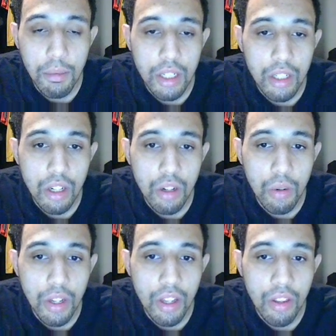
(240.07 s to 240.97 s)
gonna go
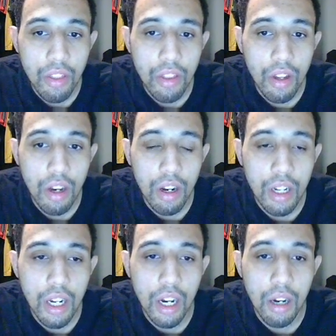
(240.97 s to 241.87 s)
with
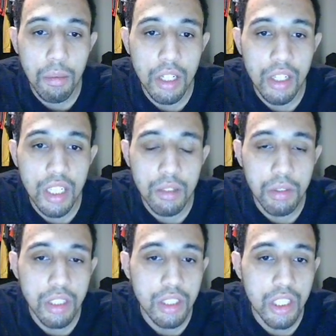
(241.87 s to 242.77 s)
Arcar by
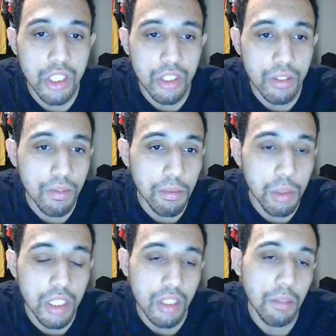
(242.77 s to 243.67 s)
unanimous decision.
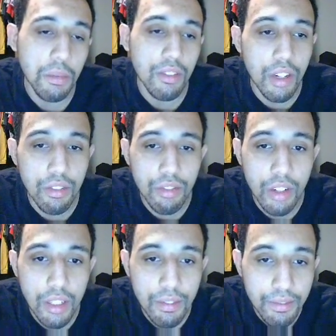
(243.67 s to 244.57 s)
But this is gonna be a fun fight.